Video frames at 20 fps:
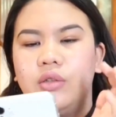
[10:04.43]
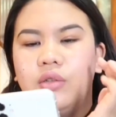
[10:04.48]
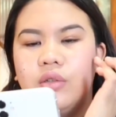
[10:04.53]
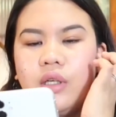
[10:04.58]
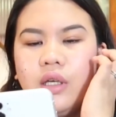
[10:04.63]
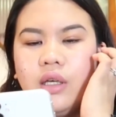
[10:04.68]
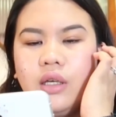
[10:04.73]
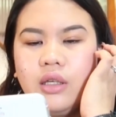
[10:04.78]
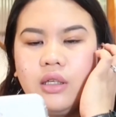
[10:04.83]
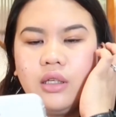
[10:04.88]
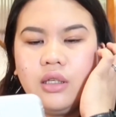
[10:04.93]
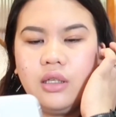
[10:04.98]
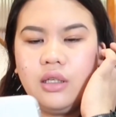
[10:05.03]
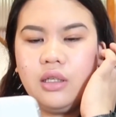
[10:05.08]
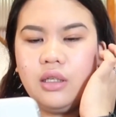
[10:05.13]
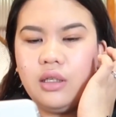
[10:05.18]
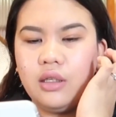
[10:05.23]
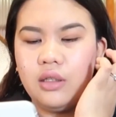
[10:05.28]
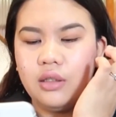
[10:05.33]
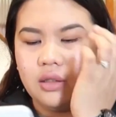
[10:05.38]

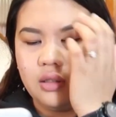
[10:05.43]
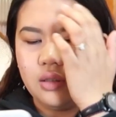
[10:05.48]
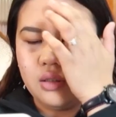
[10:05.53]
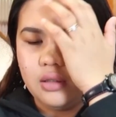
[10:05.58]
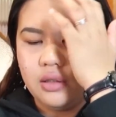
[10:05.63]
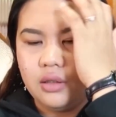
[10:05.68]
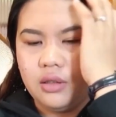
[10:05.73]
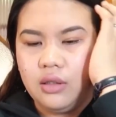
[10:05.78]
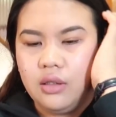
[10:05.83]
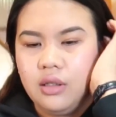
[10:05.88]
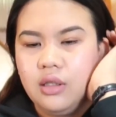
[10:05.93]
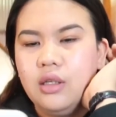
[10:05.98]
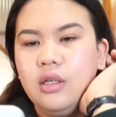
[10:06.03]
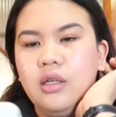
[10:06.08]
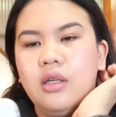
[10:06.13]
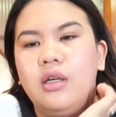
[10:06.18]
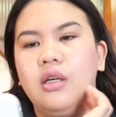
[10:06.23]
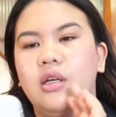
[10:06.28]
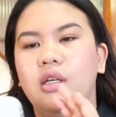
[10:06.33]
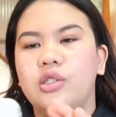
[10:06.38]
Okay.
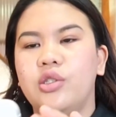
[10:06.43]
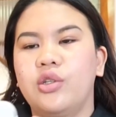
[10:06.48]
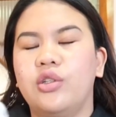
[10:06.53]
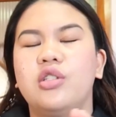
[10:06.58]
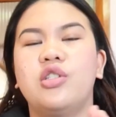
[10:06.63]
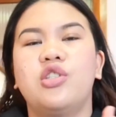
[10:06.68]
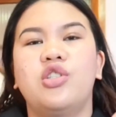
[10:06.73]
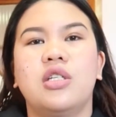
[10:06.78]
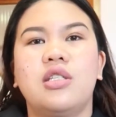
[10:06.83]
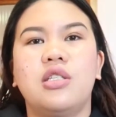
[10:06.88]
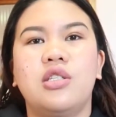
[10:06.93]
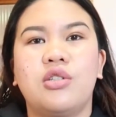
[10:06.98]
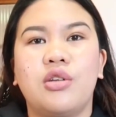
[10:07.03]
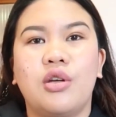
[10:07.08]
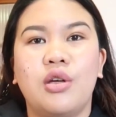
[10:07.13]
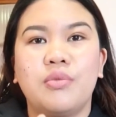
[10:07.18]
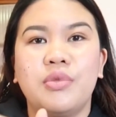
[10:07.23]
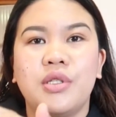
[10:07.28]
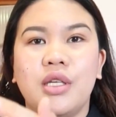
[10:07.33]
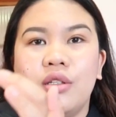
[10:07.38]
So this is just
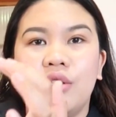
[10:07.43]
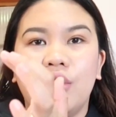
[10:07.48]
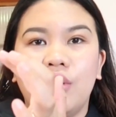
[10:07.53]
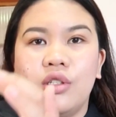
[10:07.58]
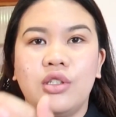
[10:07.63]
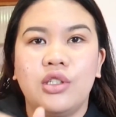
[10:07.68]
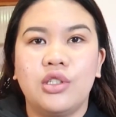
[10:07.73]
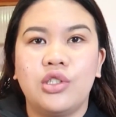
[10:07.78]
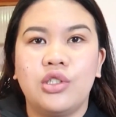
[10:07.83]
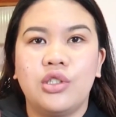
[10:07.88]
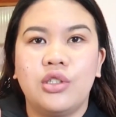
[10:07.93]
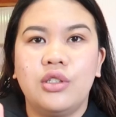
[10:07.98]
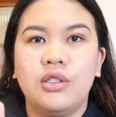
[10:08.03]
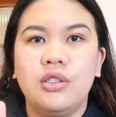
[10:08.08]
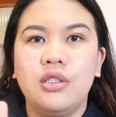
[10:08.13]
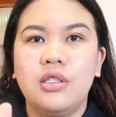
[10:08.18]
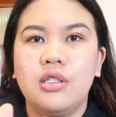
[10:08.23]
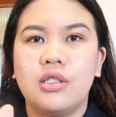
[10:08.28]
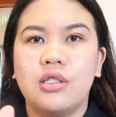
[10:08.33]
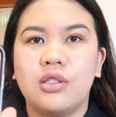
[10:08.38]
terms and
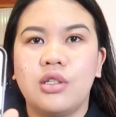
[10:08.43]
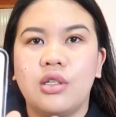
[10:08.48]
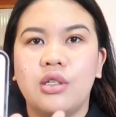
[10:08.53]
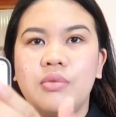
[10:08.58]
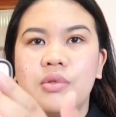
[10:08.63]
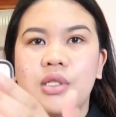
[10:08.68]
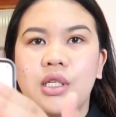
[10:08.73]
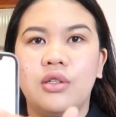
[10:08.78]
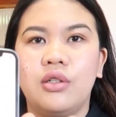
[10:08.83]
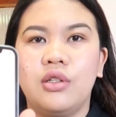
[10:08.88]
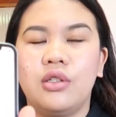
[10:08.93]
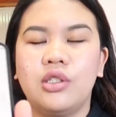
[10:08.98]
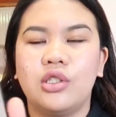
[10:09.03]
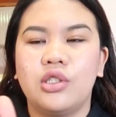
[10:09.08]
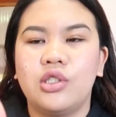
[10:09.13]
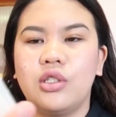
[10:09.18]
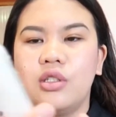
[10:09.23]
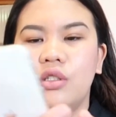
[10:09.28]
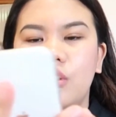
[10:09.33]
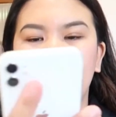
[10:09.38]
conditions.
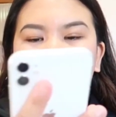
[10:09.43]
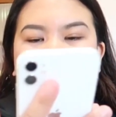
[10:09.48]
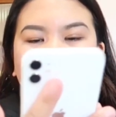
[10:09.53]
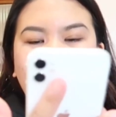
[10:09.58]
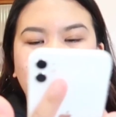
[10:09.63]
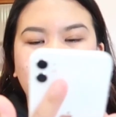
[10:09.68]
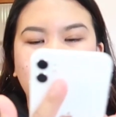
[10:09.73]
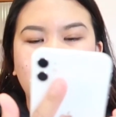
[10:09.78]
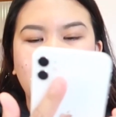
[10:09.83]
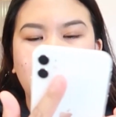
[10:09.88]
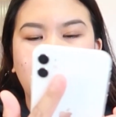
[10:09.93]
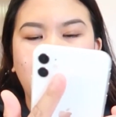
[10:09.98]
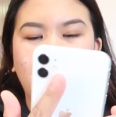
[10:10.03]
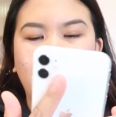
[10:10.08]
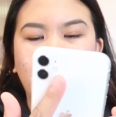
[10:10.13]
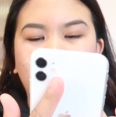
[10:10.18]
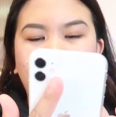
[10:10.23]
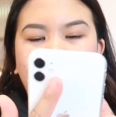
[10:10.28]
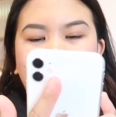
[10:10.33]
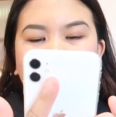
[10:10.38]
So I'm just gonna
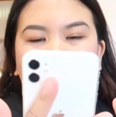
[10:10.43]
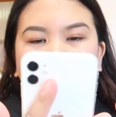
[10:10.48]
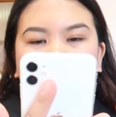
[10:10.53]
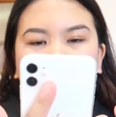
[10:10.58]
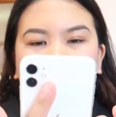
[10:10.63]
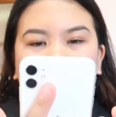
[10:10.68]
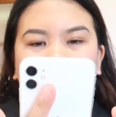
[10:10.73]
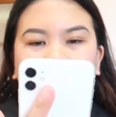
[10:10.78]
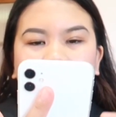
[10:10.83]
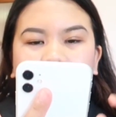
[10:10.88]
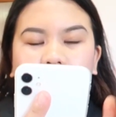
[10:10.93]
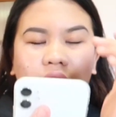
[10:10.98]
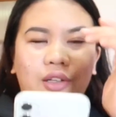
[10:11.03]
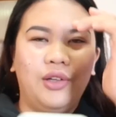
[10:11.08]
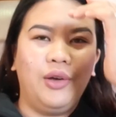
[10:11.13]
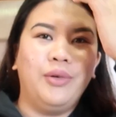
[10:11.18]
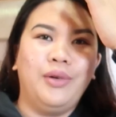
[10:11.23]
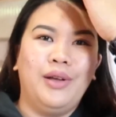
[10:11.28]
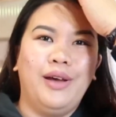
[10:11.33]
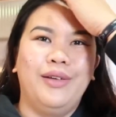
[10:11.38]
agree to that. I
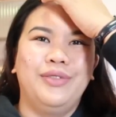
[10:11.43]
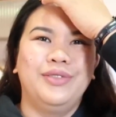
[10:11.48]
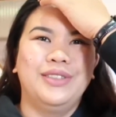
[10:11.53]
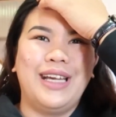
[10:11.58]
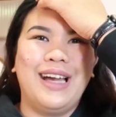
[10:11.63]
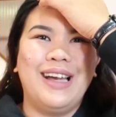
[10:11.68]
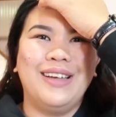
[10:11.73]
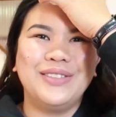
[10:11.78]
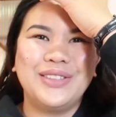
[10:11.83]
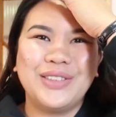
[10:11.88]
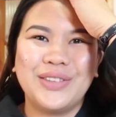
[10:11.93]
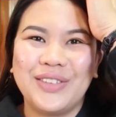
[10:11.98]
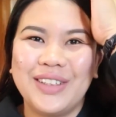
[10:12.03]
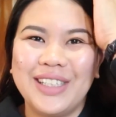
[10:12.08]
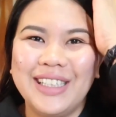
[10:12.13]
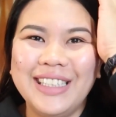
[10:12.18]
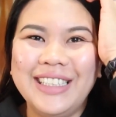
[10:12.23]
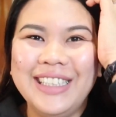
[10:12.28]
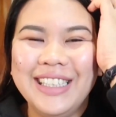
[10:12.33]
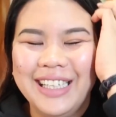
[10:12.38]
don't have time to
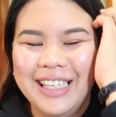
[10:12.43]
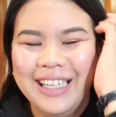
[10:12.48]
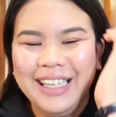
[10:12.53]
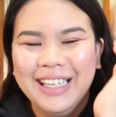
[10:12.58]
read.